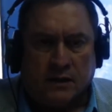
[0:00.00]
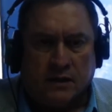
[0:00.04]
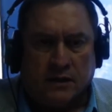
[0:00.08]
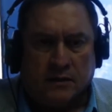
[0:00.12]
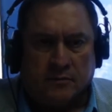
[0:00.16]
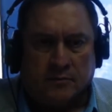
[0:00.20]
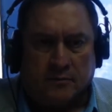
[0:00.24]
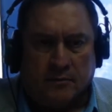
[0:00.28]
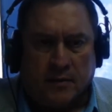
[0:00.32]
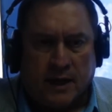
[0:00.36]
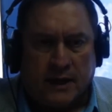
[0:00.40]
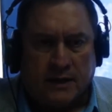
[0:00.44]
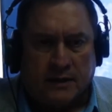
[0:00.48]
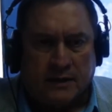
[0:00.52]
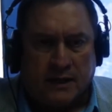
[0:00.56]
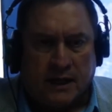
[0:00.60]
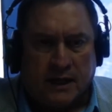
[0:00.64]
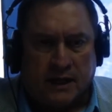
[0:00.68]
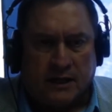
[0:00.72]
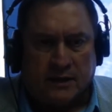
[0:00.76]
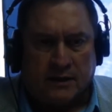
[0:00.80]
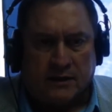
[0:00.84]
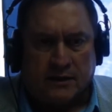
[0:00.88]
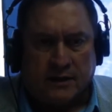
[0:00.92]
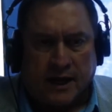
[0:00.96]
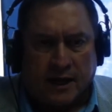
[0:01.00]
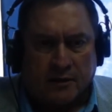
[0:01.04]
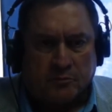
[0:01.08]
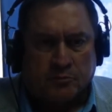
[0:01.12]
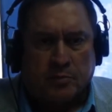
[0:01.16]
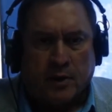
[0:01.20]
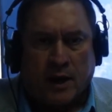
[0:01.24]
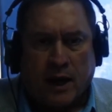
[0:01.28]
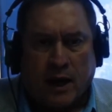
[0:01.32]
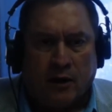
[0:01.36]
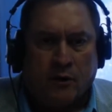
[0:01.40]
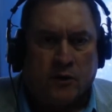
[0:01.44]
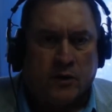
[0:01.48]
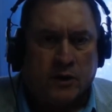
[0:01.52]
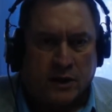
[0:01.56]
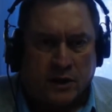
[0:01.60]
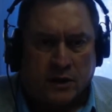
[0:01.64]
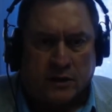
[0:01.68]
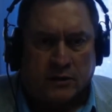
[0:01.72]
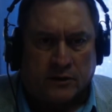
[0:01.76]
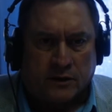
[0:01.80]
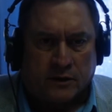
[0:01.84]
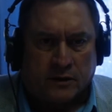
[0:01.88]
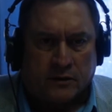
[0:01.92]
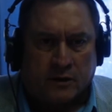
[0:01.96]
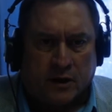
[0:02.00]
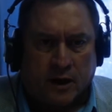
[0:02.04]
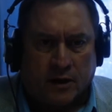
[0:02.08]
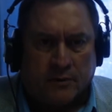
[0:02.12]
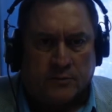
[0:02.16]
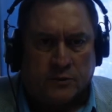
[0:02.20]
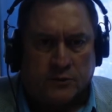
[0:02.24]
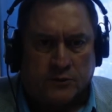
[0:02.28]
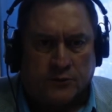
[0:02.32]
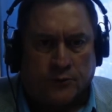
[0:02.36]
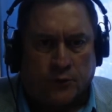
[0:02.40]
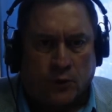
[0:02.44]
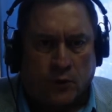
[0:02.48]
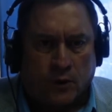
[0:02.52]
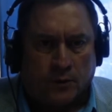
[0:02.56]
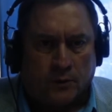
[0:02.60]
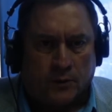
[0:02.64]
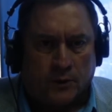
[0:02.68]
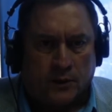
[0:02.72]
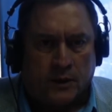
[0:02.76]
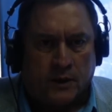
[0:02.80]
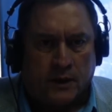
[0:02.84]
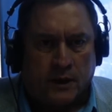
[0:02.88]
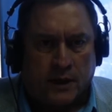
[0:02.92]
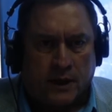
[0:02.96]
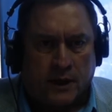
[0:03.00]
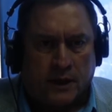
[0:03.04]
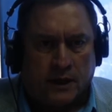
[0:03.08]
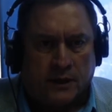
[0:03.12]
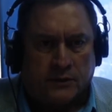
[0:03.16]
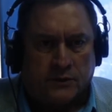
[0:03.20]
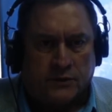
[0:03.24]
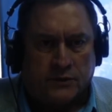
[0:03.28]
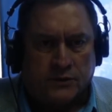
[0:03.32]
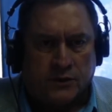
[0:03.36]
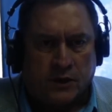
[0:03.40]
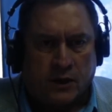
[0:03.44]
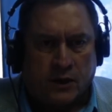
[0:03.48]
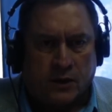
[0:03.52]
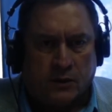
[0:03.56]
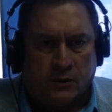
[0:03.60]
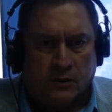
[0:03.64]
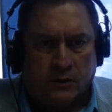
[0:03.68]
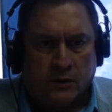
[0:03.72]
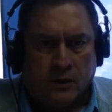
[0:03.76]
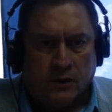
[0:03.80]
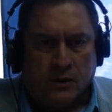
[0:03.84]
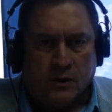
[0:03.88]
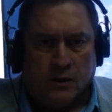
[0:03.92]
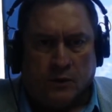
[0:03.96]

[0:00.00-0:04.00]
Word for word: mandated that parity that comes forward, and so